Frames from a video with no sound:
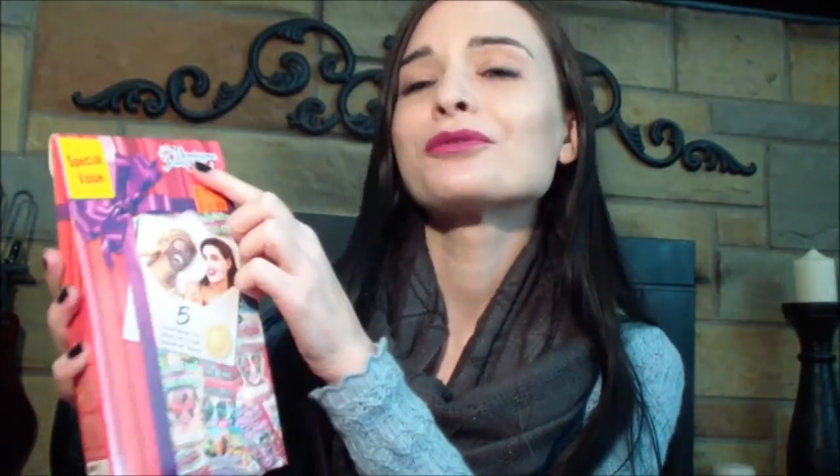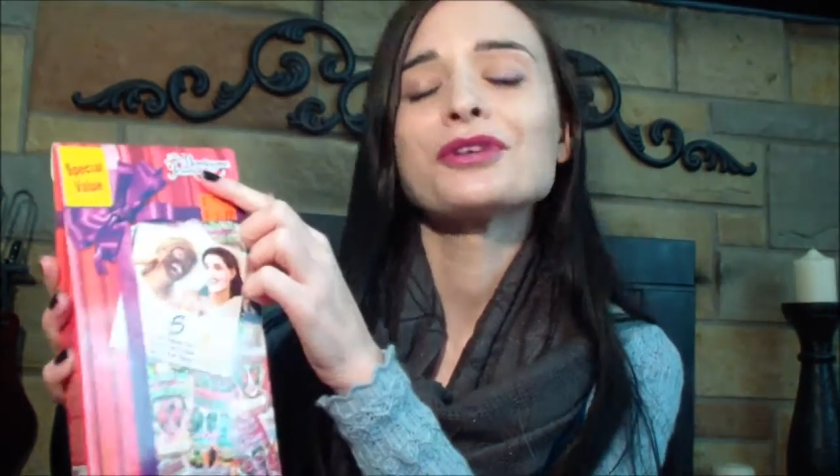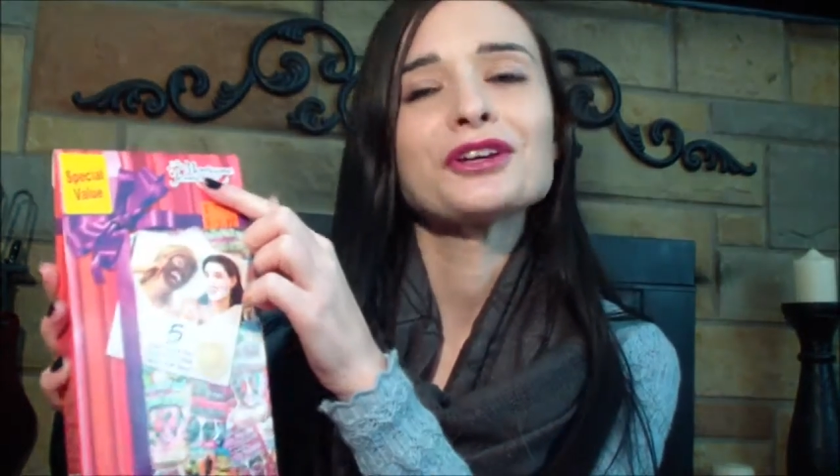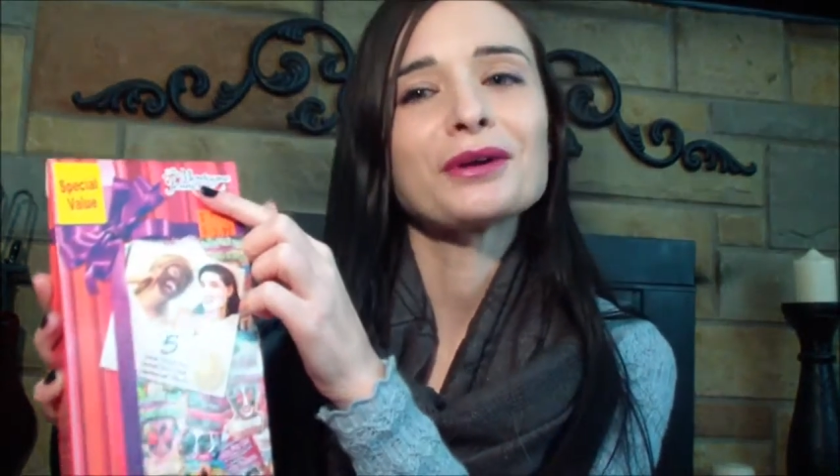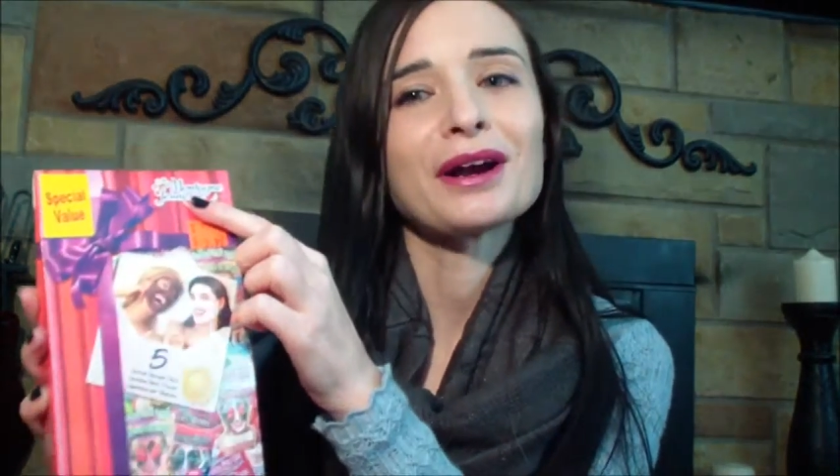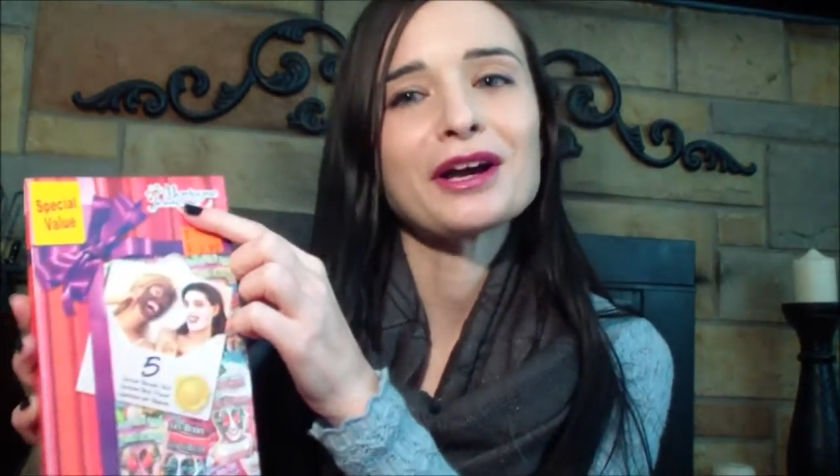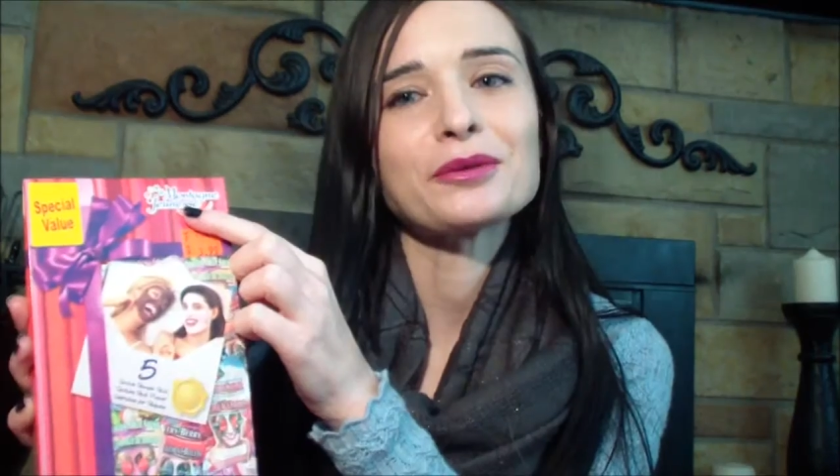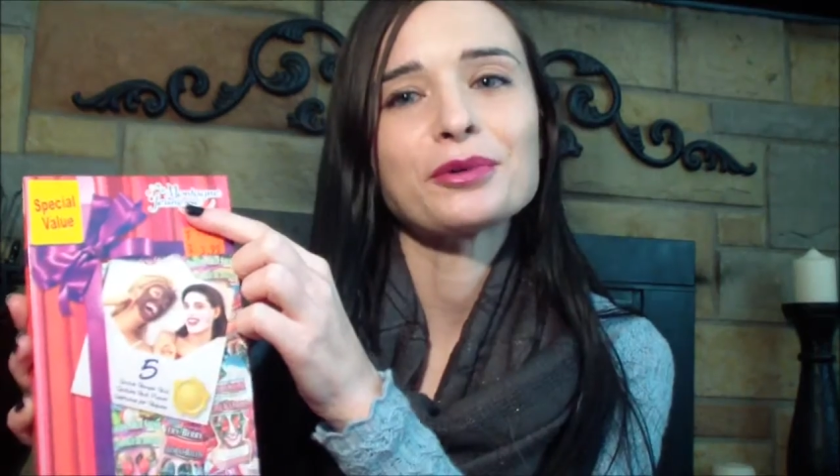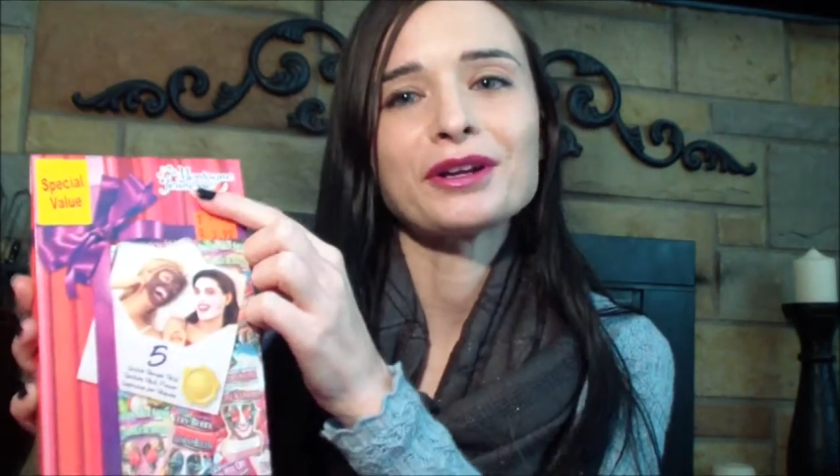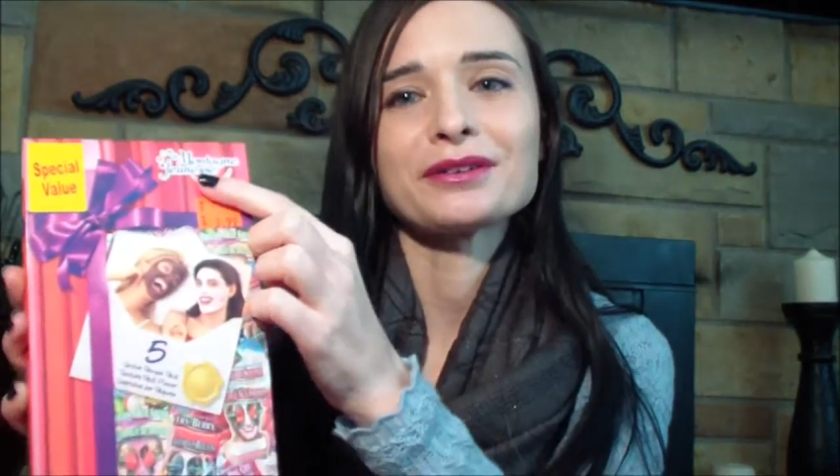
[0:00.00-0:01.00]
figure out
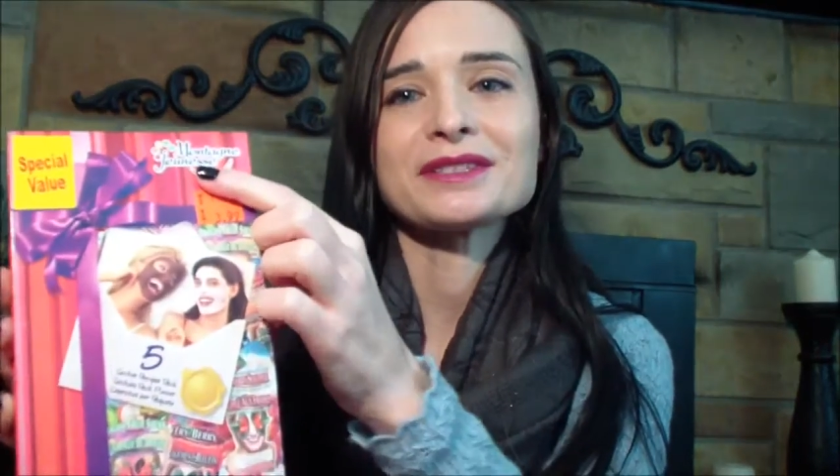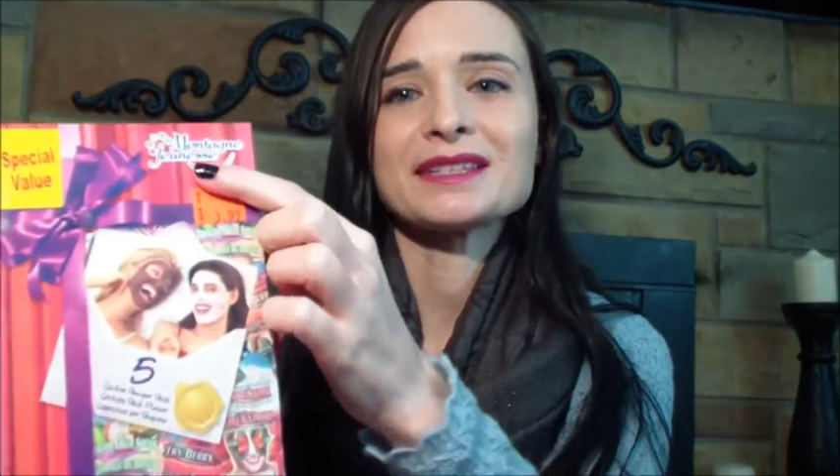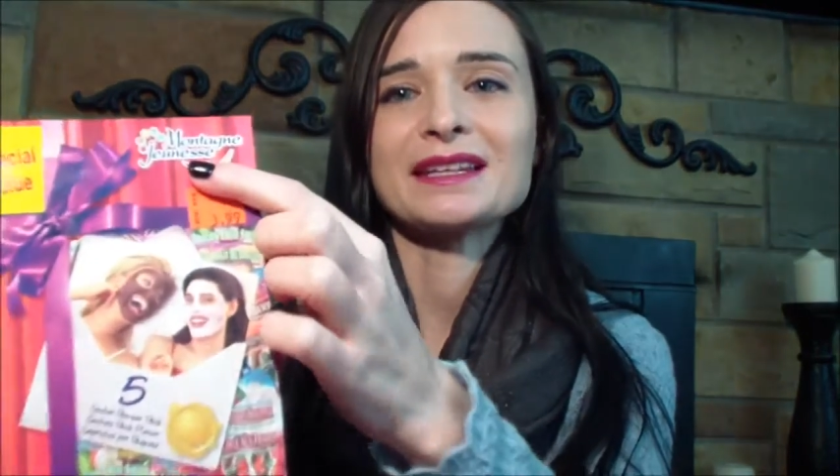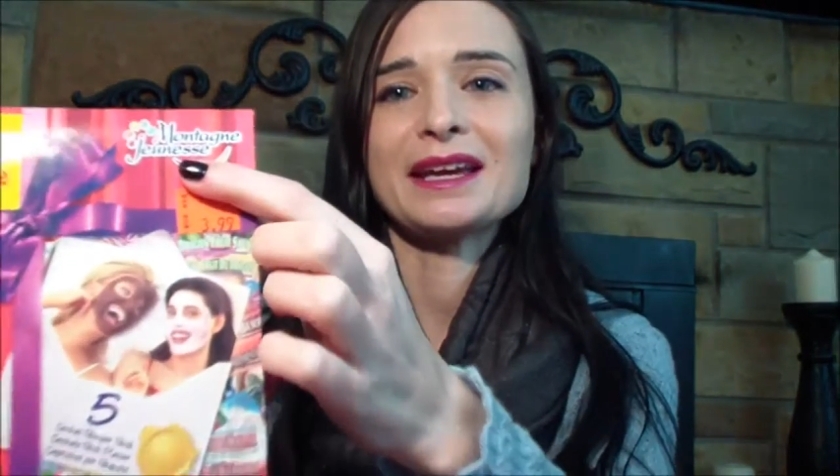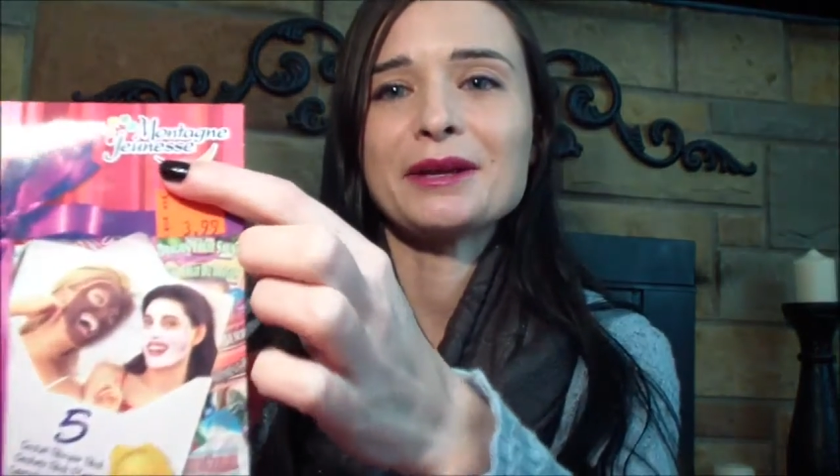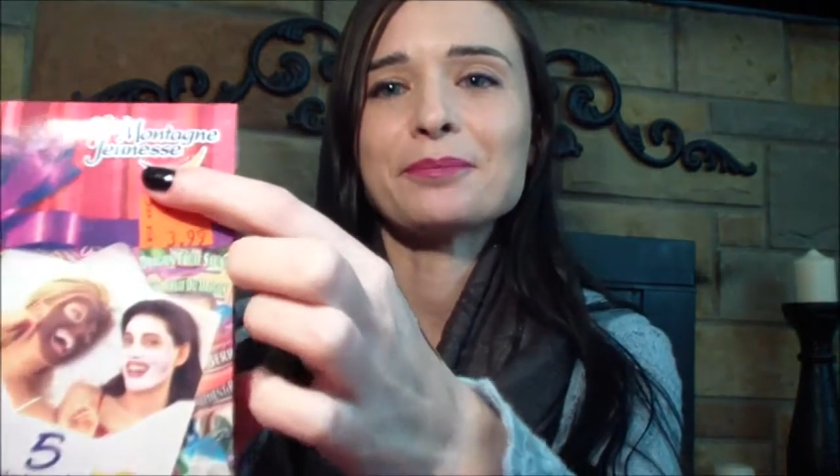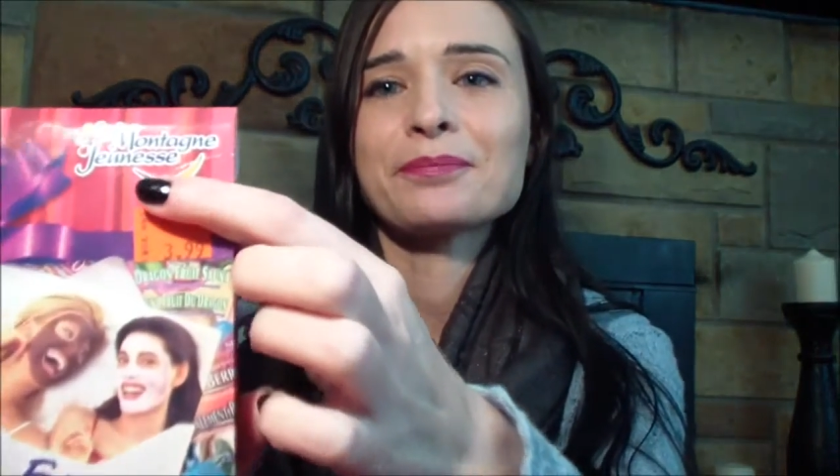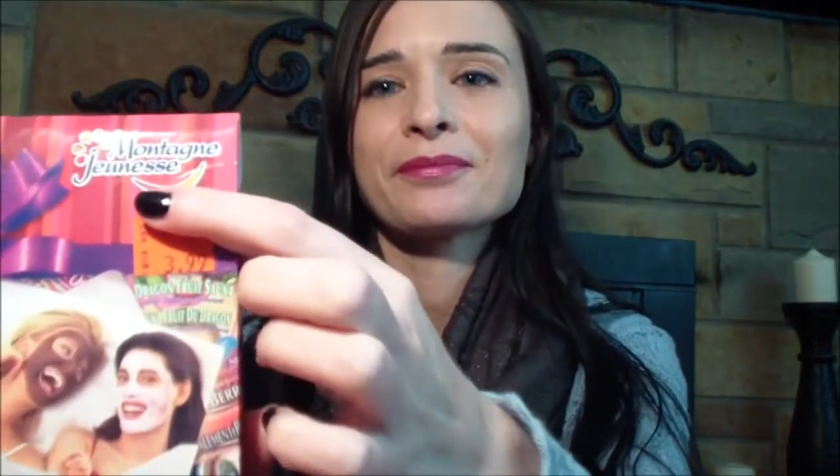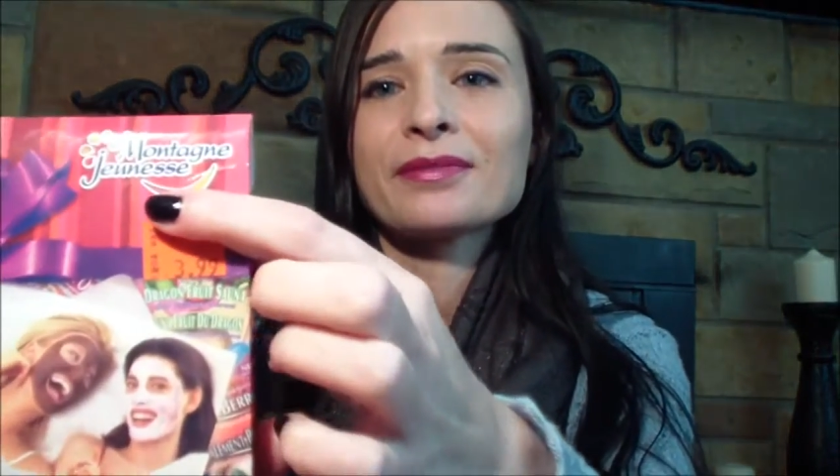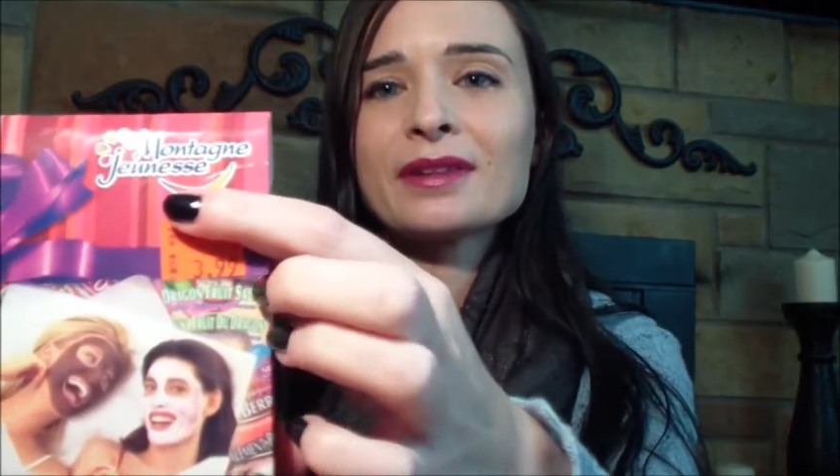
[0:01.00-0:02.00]
how to pronounce the name,